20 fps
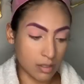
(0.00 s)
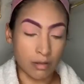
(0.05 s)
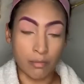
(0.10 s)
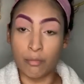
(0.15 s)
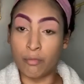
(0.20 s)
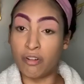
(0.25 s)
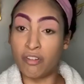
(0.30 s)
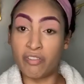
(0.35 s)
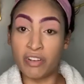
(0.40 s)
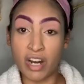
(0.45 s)

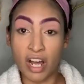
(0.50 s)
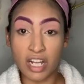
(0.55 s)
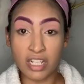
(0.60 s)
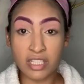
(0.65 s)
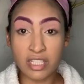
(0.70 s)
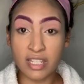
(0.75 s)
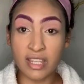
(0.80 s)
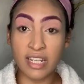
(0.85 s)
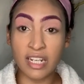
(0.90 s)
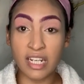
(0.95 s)
moving on
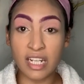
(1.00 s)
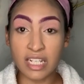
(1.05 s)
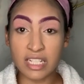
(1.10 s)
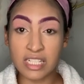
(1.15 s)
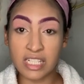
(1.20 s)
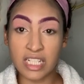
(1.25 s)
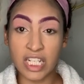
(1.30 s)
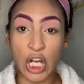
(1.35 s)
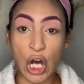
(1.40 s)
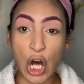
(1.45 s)
to the
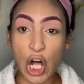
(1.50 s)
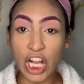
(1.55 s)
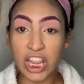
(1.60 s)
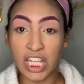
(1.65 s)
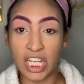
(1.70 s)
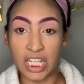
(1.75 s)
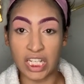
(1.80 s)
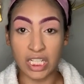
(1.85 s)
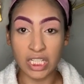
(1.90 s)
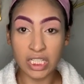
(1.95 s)
next
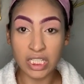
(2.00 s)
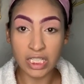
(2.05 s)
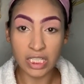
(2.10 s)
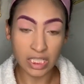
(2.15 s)
color.